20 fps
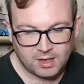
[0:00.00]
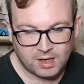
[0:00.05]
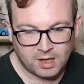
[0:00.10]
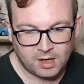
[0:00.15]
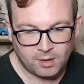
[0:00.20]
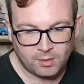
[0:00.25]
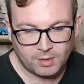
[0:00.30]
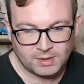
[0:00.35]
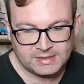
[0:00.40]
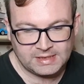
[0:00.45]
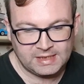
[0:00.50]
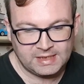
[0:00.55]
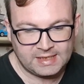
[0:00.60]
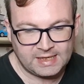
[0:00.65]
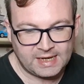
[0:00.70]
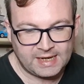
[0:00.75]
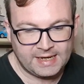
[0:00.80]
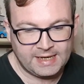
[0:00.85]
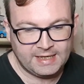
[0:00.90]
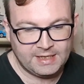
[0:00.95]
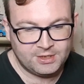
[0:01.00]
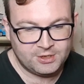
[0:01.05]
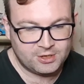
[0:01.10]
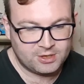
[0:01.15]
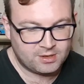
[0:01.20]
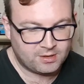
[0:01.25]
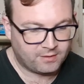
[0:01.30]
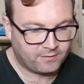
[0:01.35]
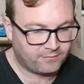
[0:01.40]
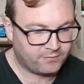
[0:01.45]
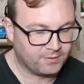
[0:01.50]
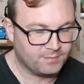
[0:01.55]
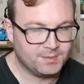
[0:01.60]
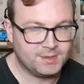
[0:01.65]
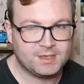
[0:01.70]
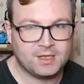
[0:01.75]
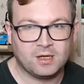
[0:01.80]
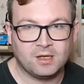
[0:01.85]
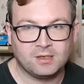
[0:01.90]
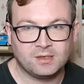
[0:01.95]
I was engaged from
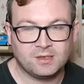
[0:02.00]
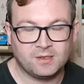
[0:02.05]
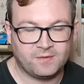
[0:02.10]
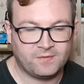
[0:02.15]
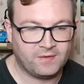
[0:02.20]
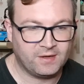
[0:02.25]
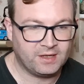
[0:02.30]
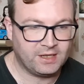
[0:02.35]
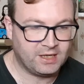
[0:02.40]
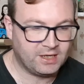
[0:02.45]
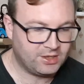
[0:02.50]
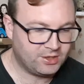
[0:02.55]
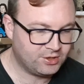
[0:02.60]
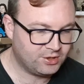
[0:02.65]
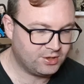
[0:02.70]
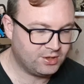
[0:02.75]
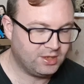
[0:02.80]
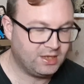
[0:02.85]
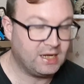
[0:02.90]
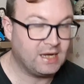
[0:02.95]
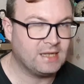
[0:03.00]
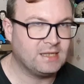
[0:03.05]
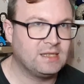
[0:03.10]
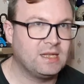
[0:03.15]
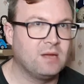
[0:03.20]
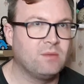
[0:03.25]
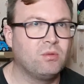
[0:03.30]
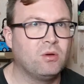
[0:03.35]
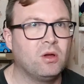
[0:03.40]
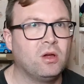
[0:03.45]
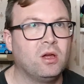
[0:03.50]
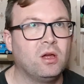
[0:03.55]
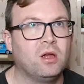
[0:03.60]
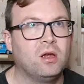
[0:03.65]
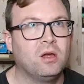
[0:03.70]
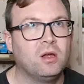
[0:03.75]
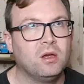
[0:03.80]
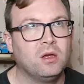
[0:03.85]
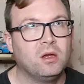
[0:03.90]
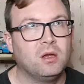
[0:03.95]
start to finish. Yes, there were
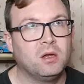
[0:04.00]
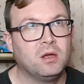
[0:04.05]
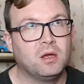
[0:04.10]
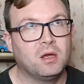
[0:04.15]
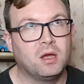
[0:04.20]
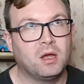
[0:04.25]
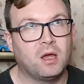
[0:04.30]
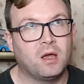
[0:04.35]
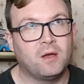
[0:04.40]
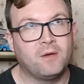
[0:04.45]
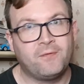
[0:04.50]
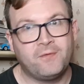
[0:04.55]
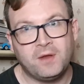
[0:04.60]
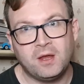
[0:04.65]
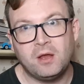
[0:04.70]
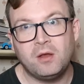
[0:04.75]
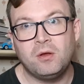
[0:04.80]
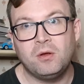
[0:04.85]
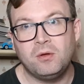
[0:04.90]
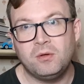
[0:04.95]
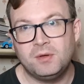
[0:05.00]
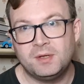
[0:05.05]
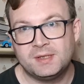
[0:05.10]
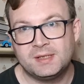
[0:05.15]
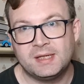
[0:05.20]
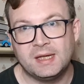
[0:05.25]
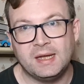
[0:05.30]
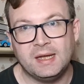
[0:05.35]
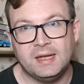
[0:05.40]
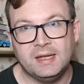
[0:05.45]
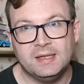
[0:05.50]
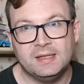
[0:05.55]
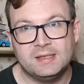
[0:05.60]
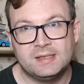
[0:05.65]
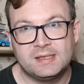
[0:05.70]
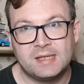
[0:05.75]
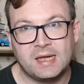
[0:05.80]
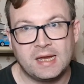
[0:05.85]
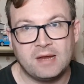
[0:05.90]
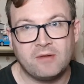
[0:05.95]
a few
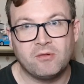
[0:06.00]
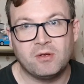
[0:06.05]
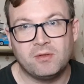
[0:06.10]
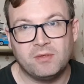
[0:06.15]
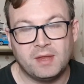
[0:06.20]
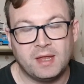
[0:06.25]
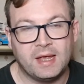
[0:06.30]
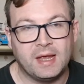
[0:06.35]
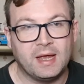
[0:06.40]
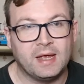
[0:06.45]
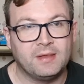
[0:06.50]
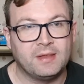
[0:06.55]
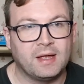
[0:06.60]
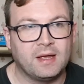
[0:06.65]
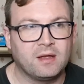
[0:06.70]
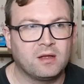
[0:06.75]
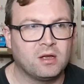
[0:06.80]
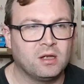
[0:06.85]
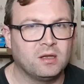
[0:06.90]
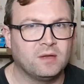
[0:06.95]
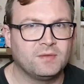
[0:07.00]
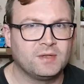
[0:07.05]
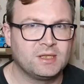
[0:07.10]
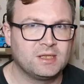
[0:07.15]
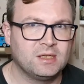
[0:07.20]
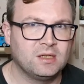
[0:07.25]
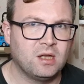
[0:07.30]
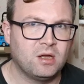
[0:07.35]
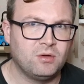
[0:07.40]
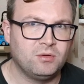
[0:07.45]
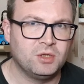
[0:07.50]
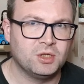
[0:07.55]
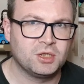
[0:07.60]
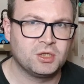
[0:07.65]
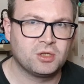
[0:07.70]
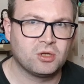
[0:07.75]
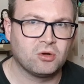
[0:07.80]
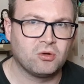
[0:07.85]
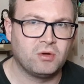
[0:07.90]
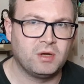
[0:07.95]
scenes here and there that kind of slowed the
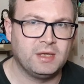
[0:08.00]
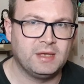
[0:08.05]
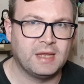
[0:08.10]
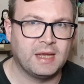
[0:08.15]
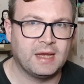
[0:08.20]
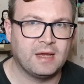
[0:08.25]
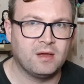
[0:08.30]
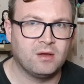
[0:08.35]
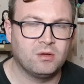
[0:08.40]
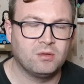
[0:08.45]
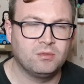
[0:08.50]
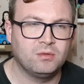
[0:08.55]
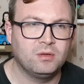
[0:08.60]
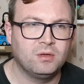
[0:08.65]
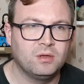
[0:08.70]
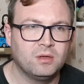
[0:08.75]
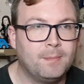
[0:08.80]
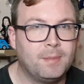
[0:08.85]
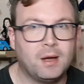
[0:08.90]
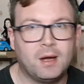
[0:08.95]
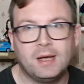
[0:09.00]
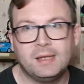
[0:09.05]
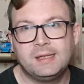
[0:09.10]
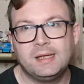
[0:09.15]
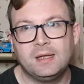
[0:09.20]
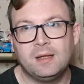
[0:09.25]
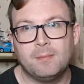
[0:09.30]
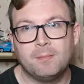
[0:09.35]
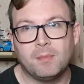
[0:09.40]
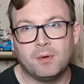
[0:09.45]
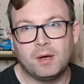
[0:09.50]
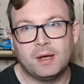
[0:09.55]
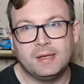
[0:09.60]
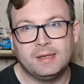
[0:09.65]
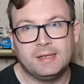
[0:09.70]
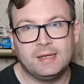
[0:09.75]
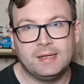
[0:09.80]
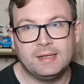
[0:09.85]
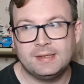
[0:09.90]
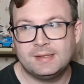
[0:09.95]
story down, but I didn't mind
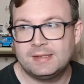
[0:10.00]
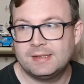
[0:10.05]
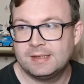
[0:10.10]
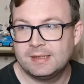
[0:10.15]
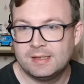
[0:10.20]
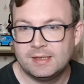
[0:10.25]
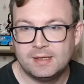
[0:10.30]
it.